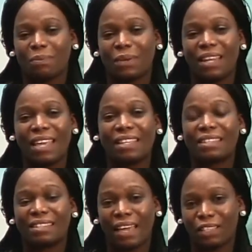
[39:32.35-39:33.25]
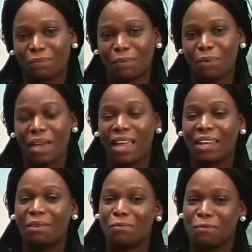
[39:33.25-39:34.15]
been insightful
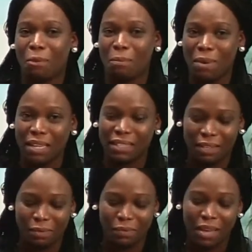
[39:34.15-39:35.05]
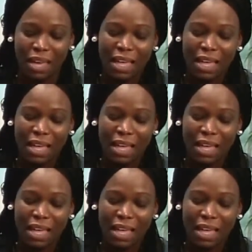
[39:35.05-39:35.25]
and informative.